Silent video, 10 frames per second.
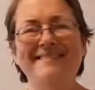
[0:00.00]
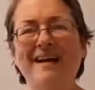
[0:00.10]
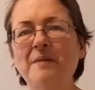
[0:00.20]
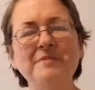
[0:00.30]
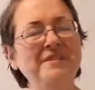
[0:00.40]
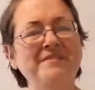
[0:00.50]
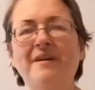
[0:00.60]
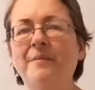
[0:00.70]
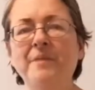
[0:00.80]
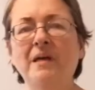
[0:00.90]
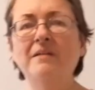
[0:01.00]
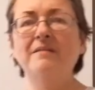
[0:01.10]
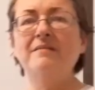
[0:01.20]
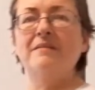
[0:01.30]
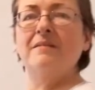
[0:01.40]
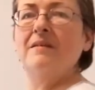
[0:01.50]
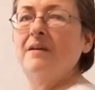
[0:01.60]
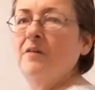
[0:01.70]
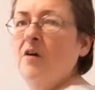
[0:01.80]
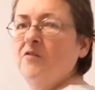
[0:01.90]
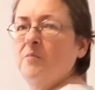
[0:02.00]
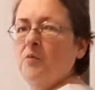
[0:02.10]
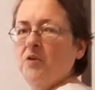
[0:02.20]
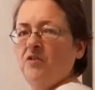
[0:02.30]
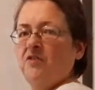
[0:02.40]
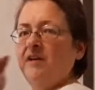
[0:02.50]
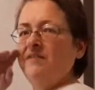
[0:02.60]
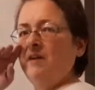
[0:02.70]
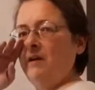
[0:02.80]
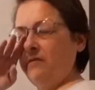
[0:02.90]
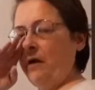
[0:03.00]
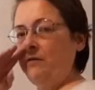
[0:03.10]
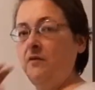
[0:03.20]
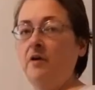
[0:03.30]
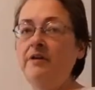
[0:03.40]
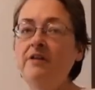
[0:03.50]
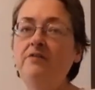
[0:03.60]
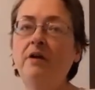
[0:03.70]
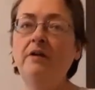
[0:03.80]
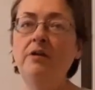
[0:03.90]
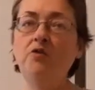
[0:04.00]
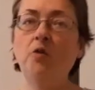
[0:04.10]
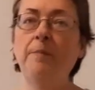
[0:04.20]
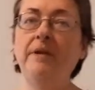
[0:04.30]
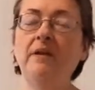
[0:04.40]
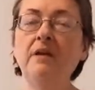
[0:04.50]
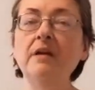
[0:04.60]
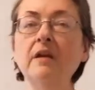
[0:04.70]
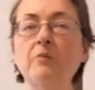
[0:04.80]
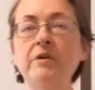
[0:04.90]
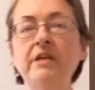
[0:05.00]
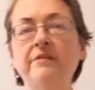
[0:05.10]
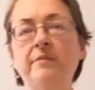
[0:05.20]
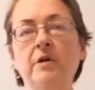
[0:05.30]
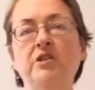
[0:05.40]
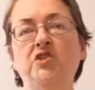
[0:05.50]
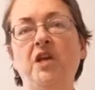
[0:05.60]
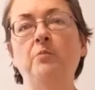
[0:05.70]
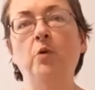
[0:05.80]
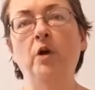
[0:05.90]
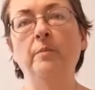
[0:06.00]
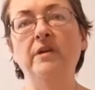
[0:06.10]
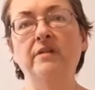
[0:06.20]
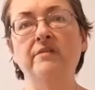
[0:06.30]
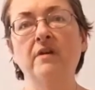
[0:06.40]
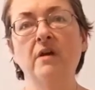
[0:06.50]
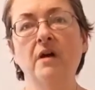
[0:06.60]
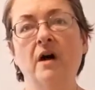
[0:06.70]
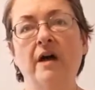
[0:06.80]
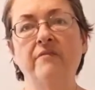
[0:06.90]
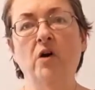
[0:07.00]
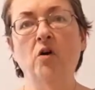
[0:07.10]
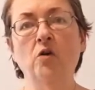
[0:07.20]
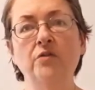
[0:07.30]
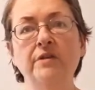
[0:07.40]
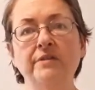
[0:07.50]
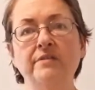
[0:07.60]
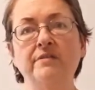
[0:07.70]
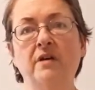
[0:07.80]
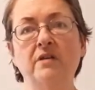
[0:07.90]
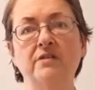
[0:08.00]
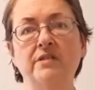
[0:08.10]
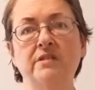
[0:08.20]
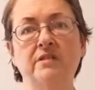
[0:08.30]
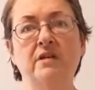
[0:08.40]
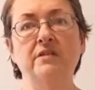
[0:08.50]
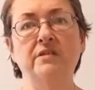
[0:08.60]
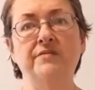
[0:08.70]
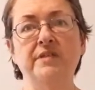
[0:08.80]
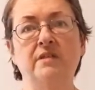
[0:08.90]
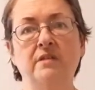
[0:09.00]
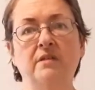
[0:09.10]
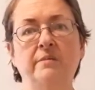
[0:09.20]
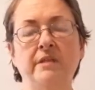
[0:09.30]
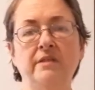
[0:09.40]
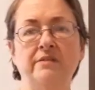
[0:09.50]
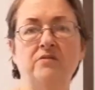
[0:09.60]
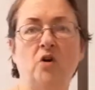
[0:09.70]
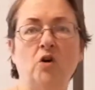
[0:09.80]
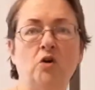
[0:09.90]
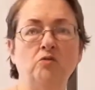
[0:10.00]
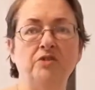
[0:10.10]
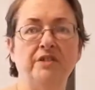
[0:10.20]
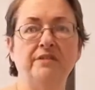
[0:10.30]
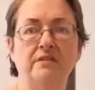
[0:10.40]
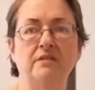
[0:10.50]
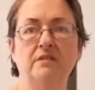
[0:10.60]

I'm just, I'm not comfortable in a dress, guys. I don't know. I need, I need your opinion. Again, I would need some kind of shapewear because I have all this tons and tons of skin. I mean, this is all just